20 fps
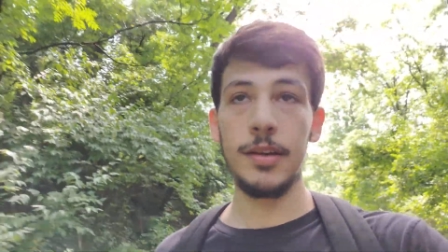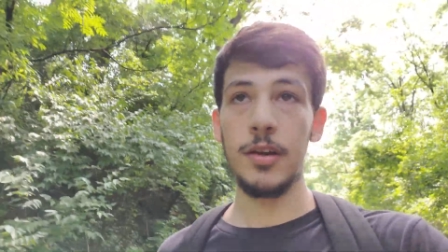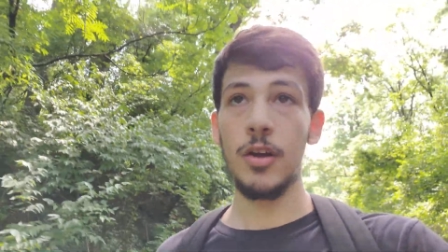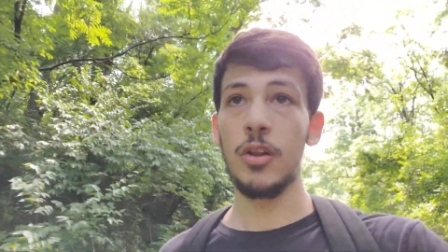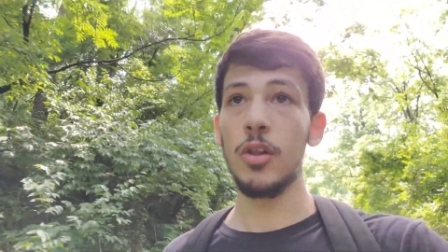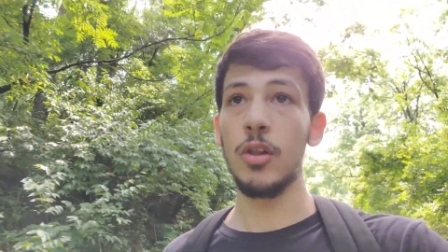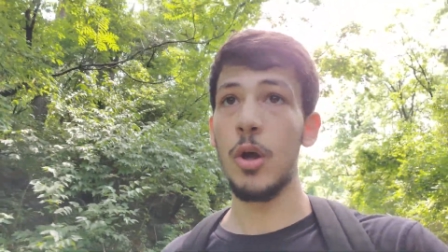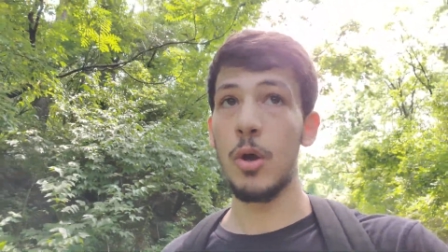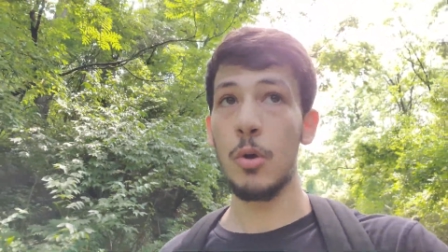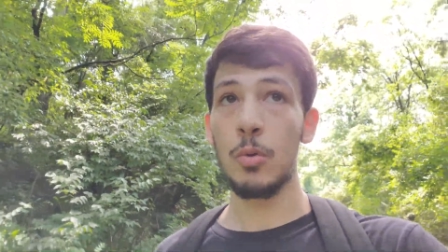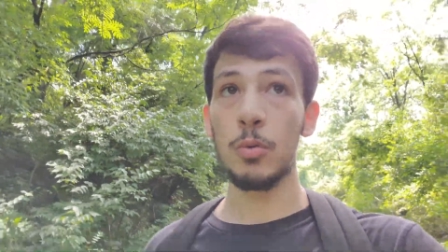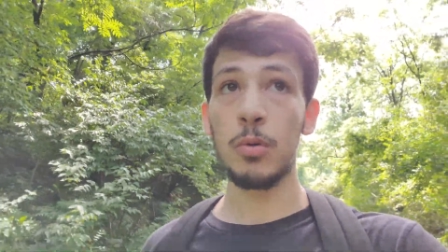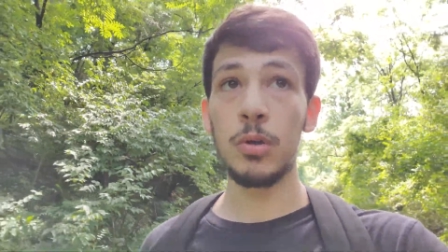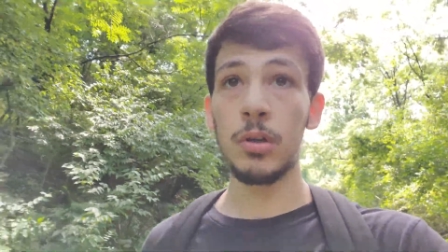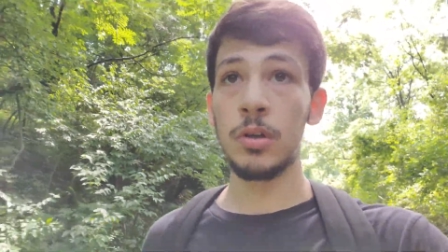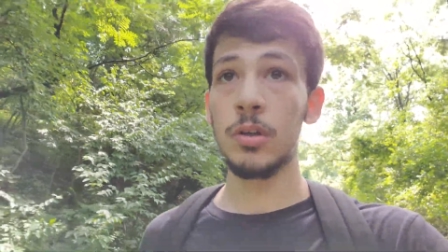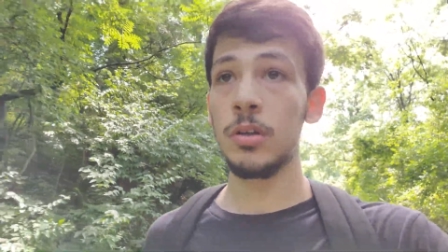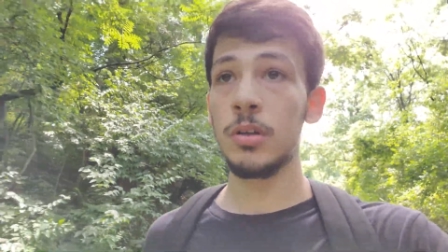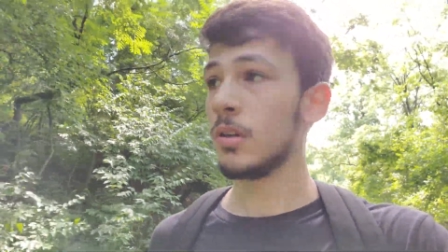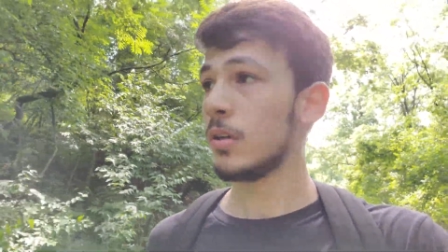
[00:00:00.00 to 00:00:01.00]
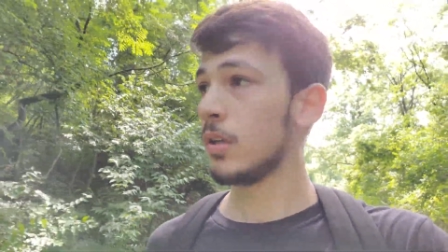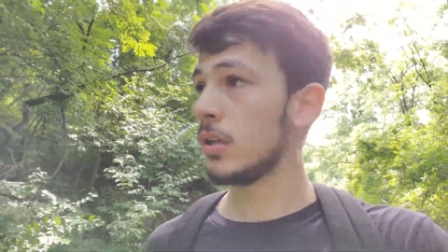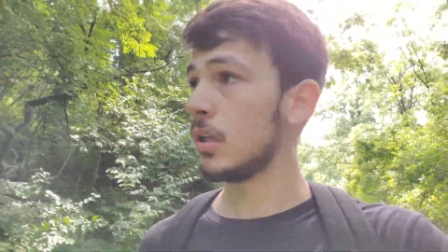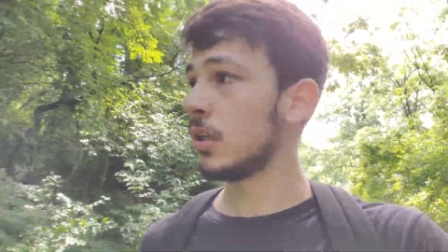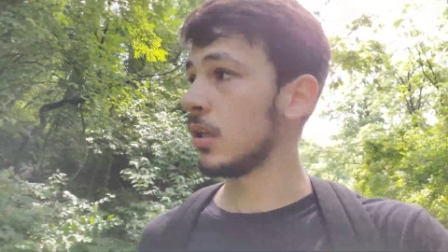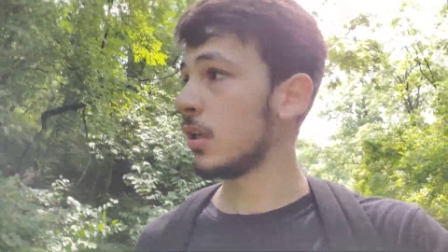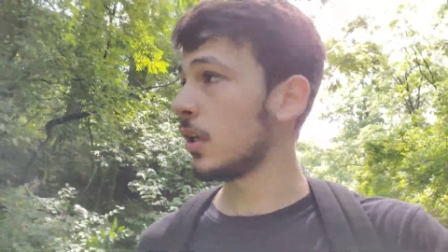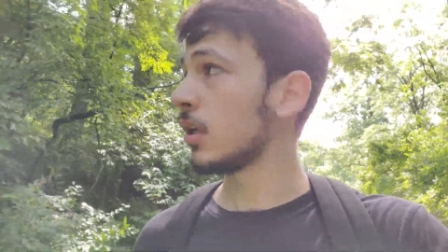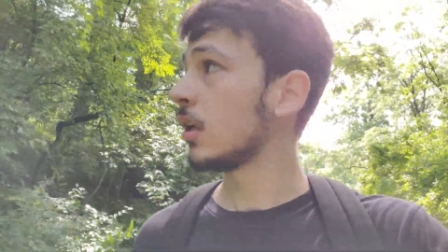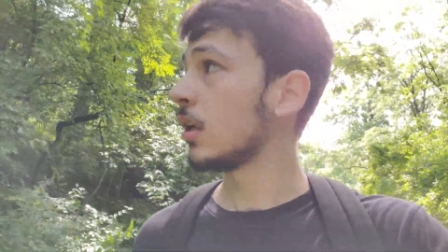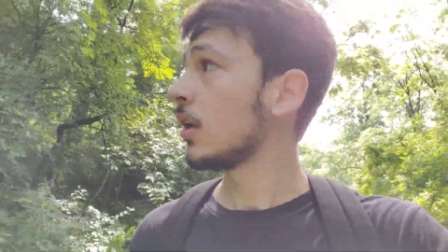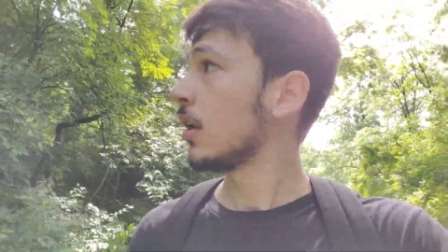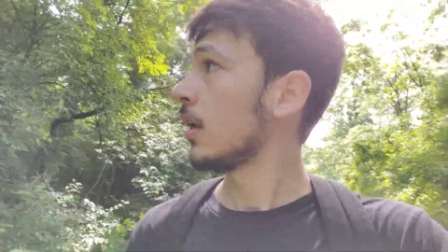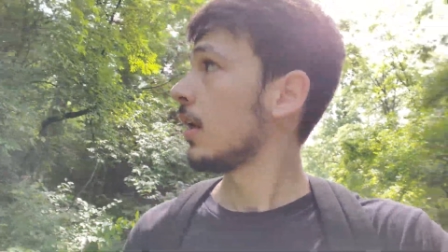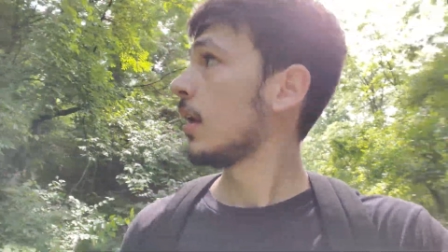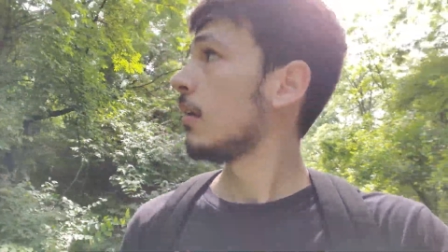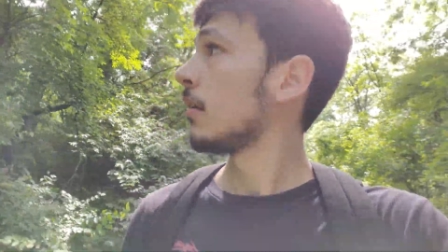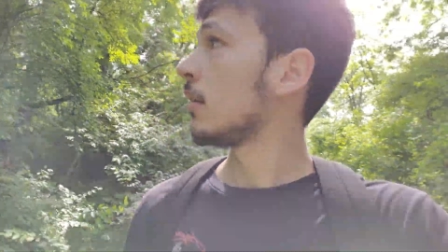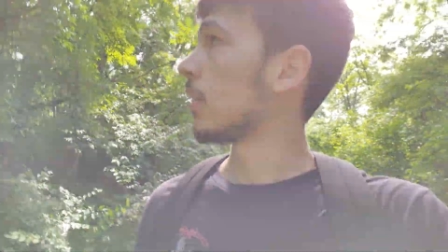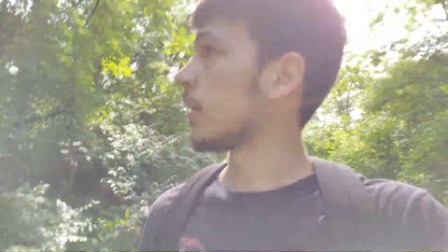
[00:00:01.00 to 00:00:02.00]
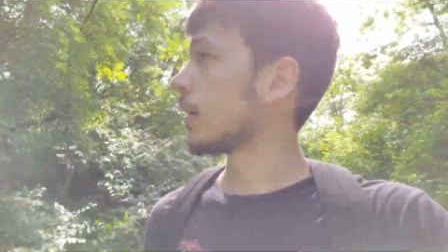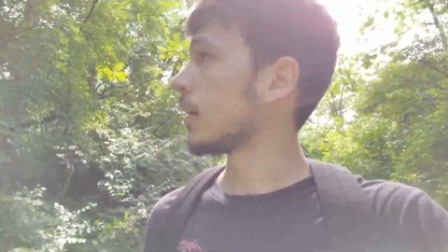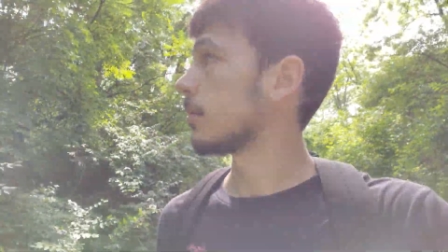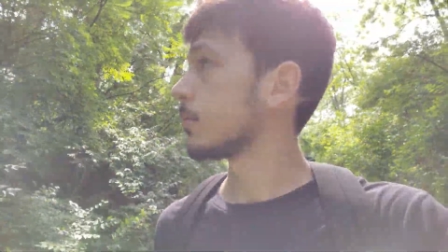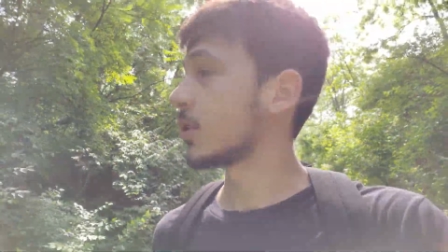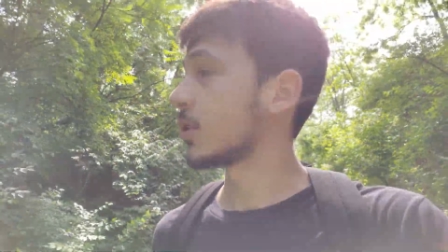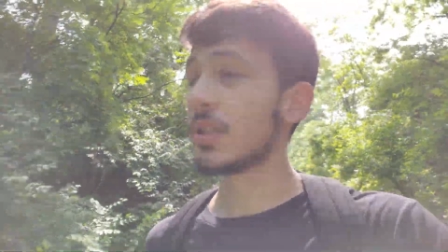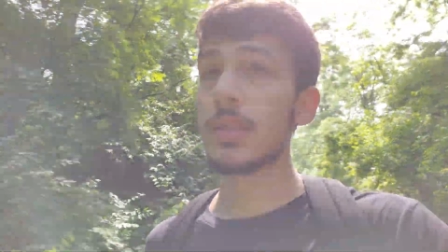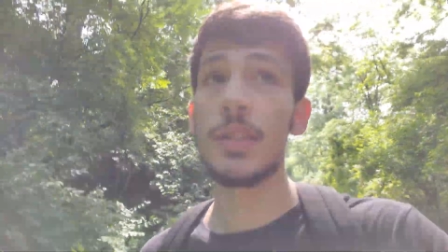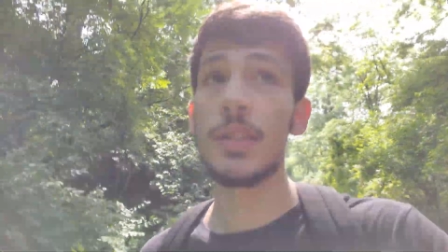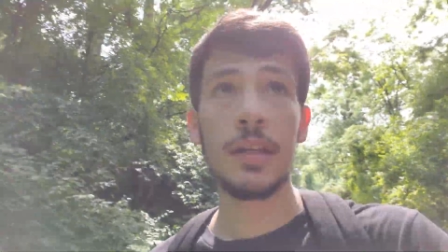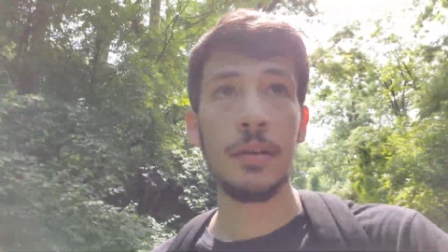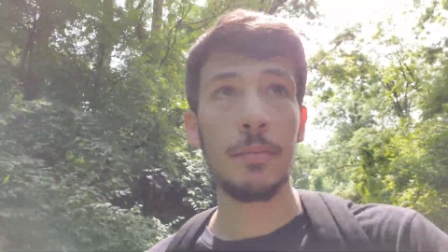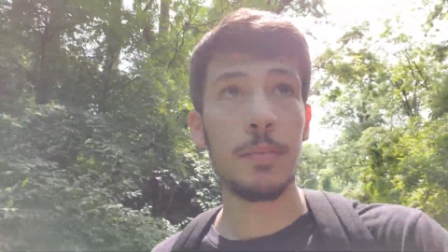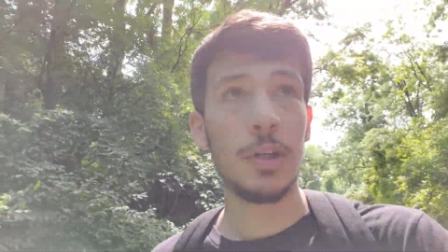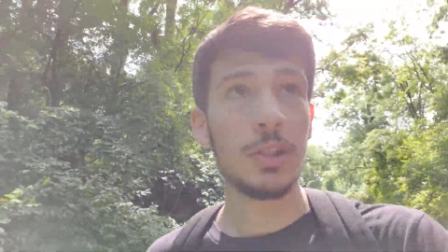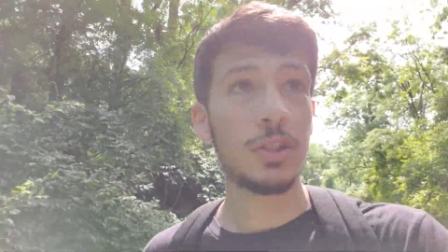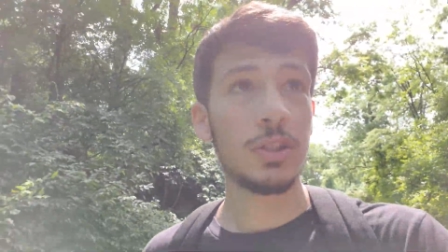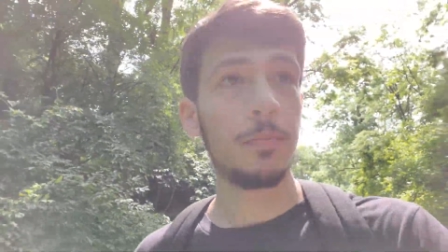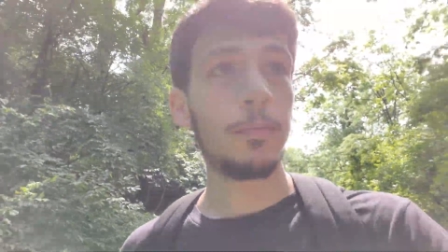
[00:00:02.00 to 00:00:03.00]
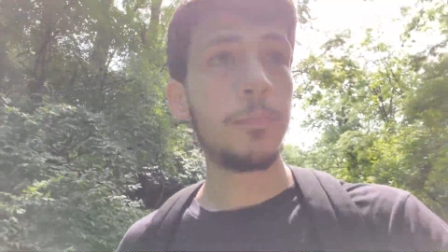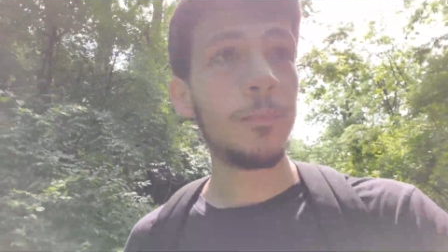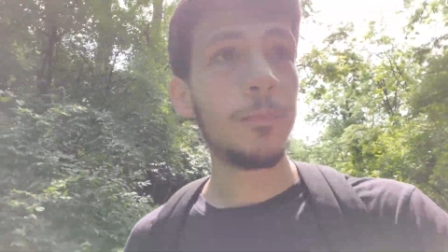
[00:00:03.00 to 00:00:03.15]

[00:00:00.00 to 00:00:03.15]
alone. And I'm just seeing a bunch of